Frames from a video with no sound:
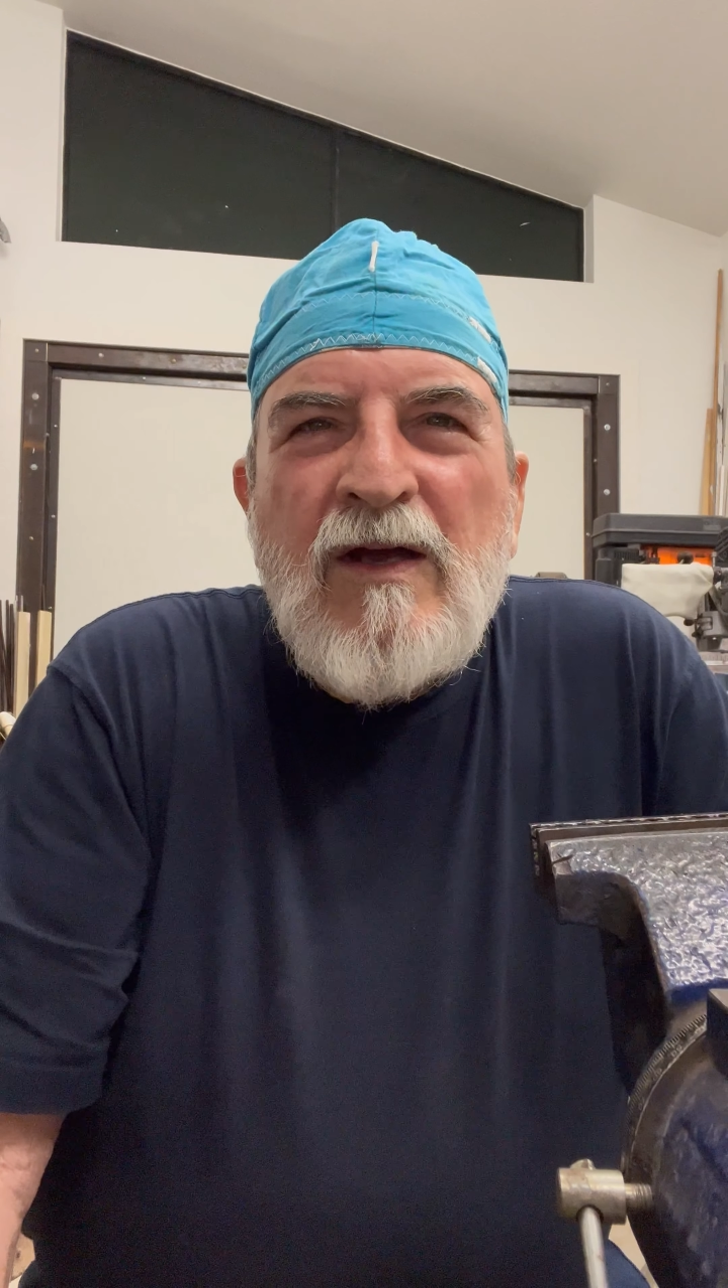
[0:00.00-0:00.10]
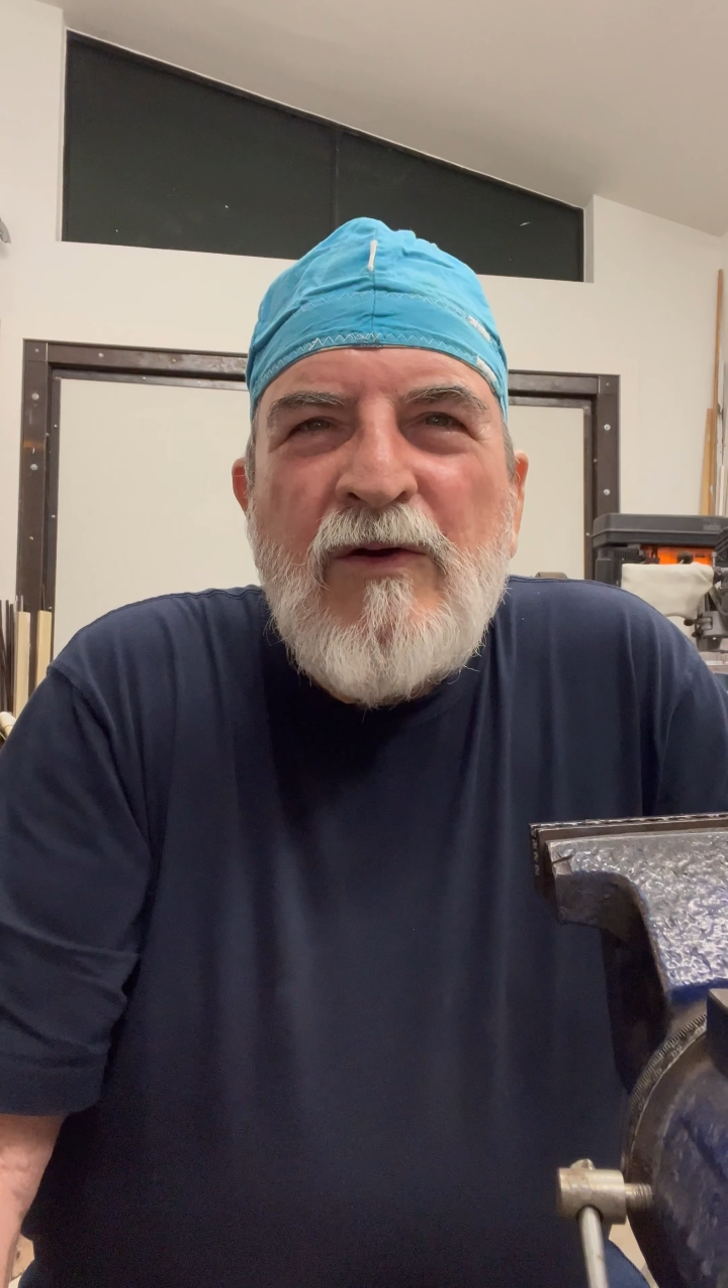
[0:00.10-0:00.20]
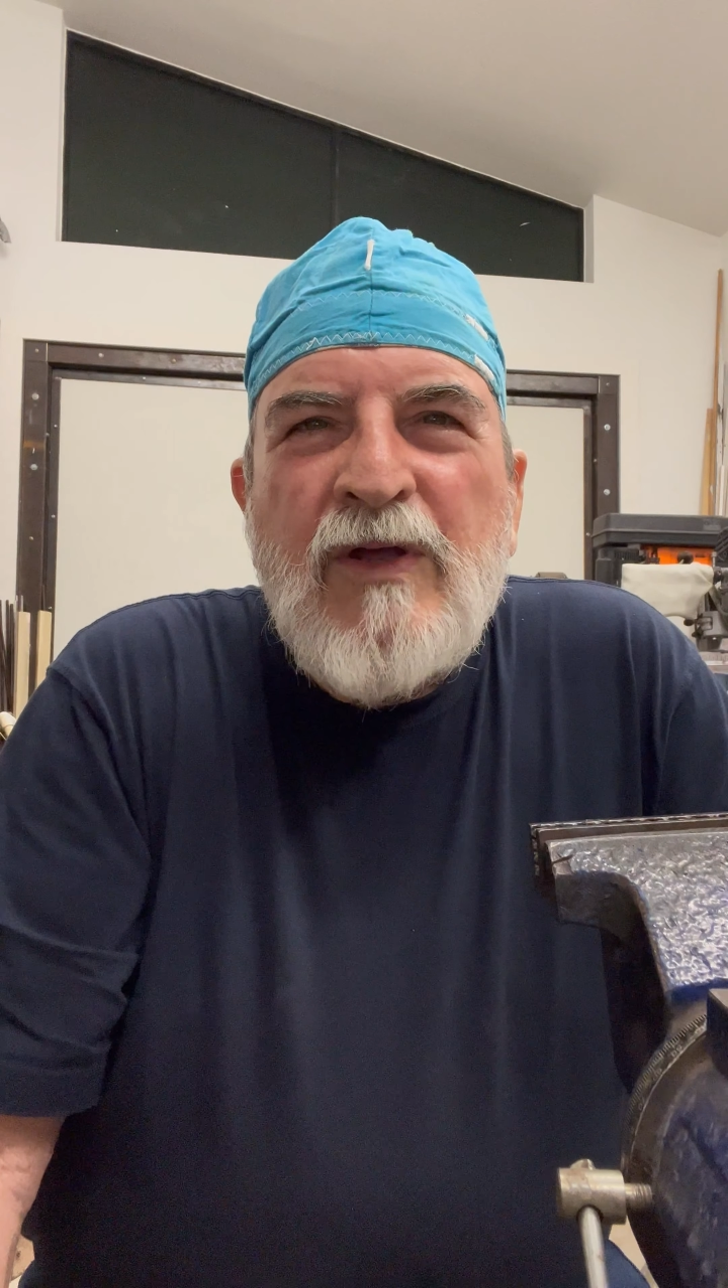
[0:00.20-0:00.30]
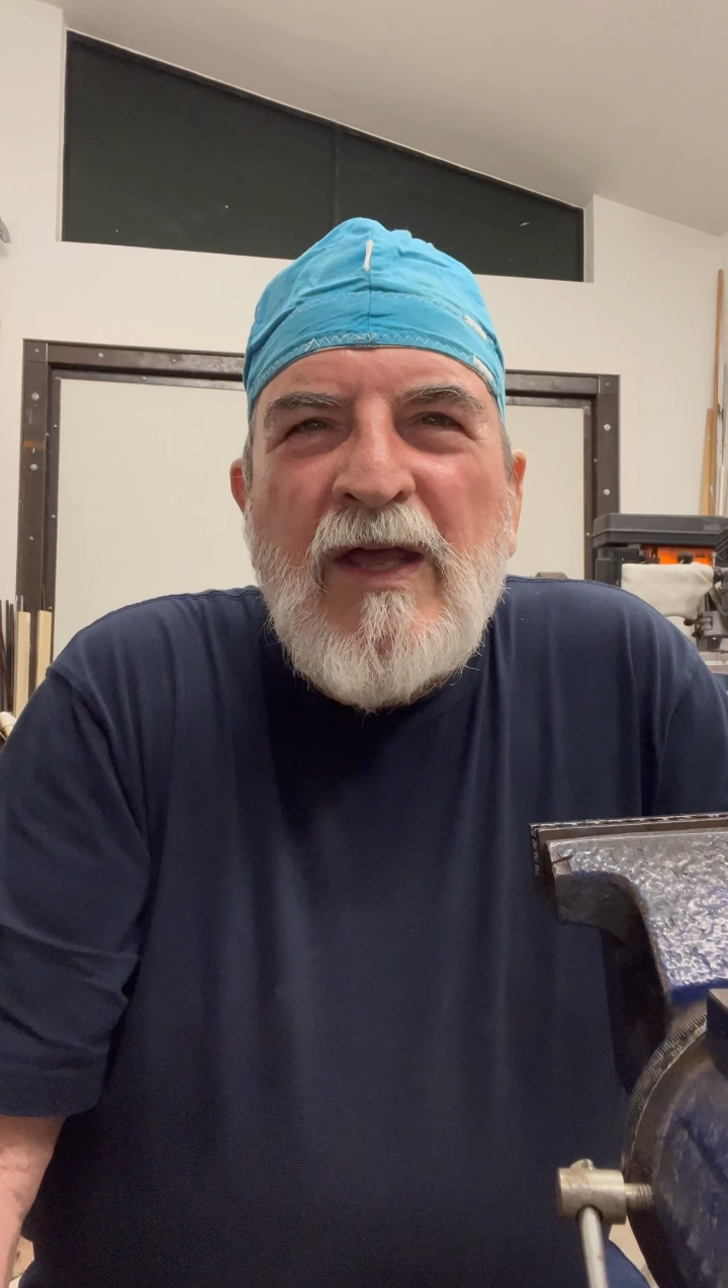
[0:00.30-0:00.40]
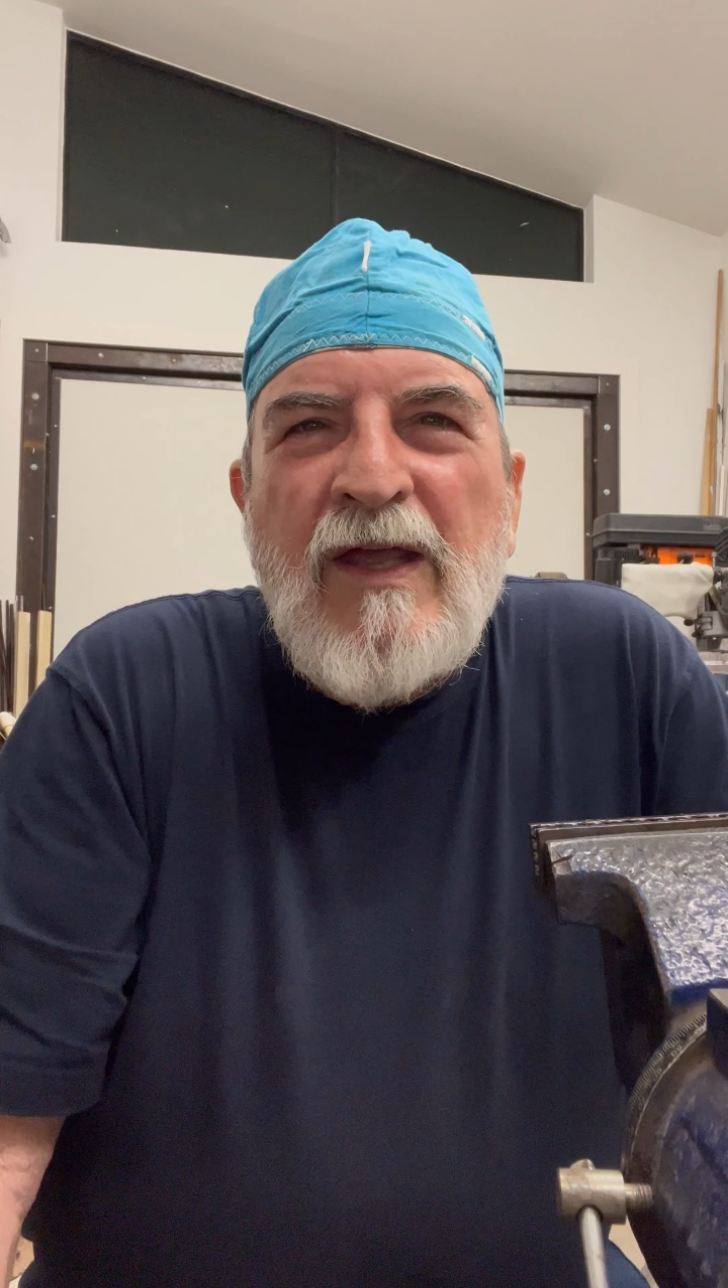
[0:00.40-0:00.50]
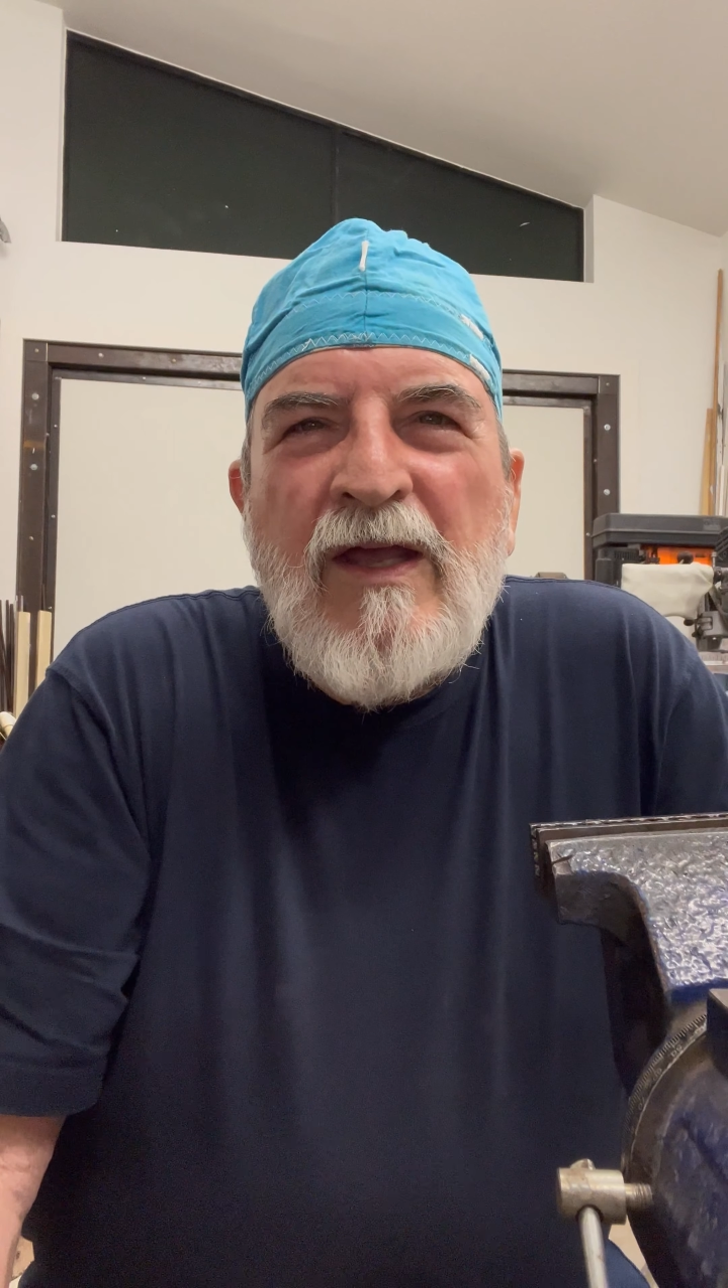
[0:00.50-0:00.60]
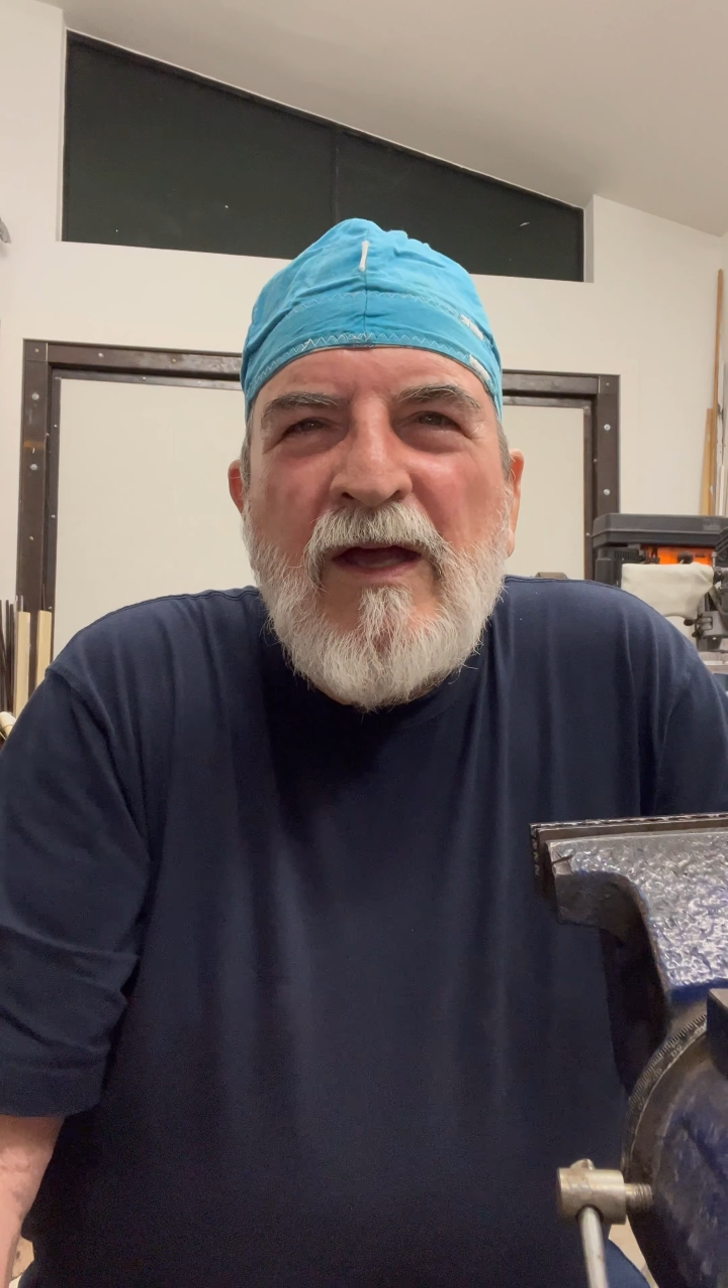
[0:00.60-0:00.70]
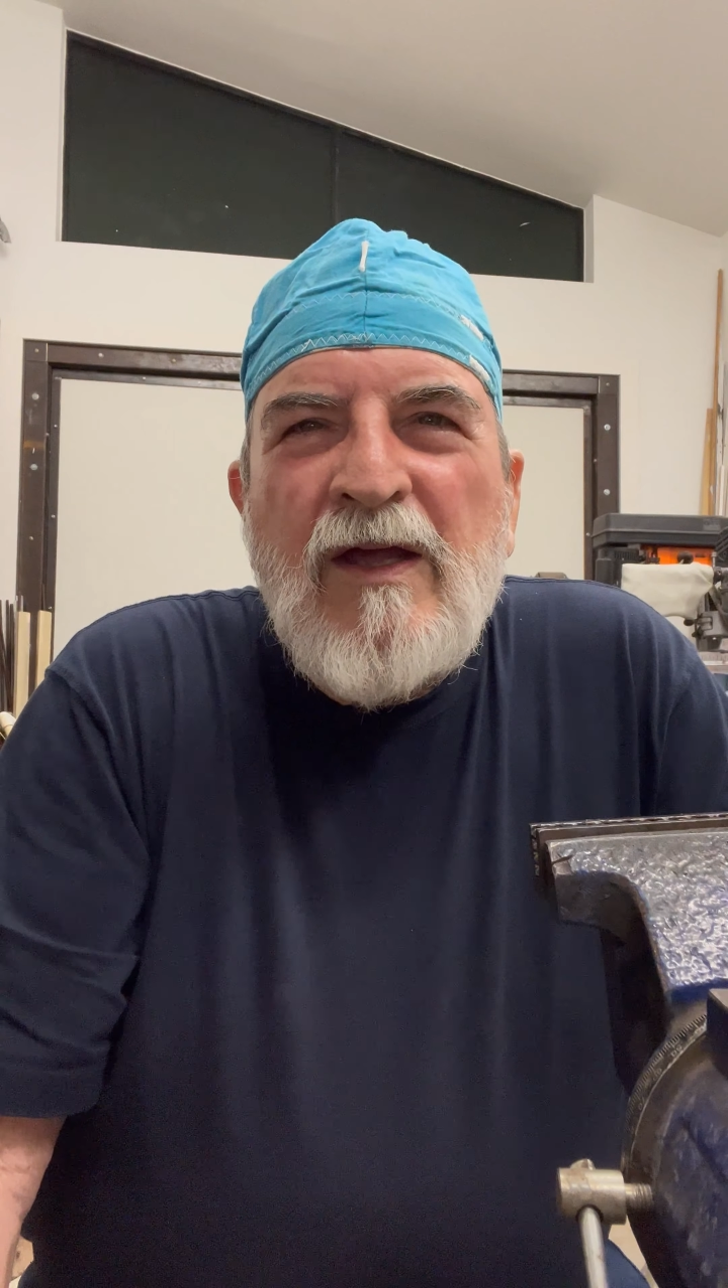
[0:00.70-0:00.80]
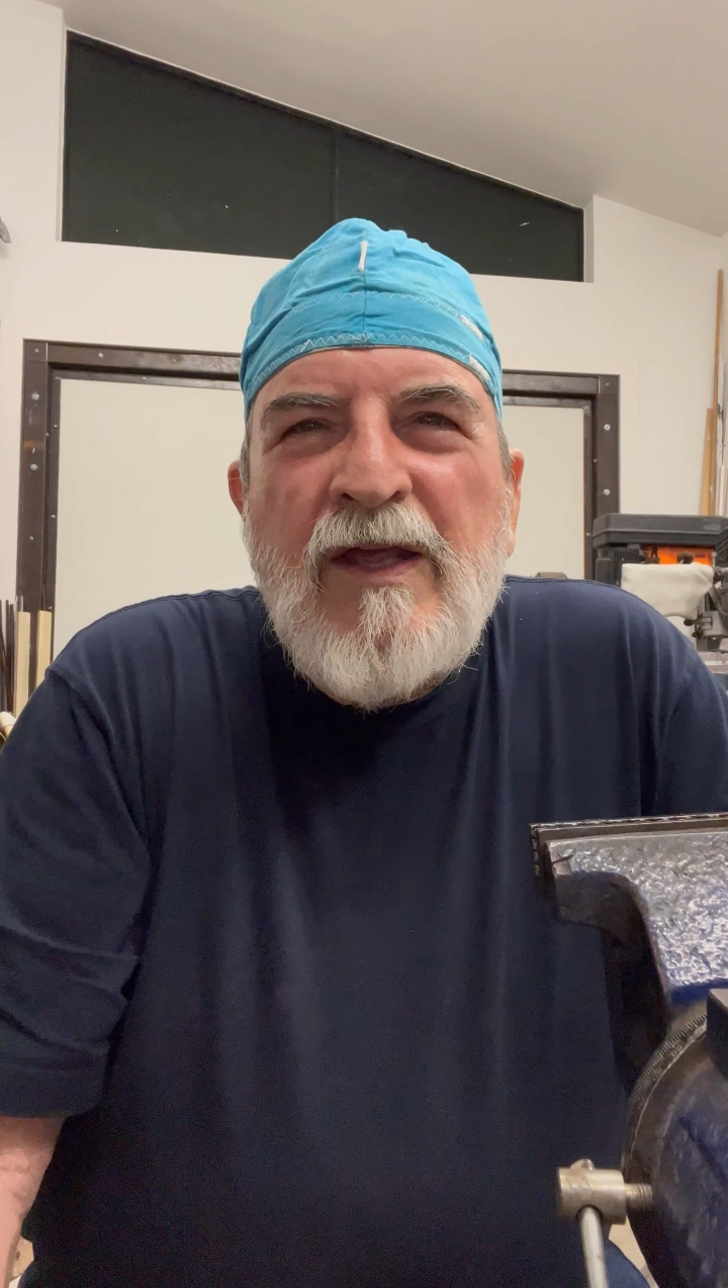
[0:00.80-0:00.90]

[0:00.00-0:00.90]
okay, uh,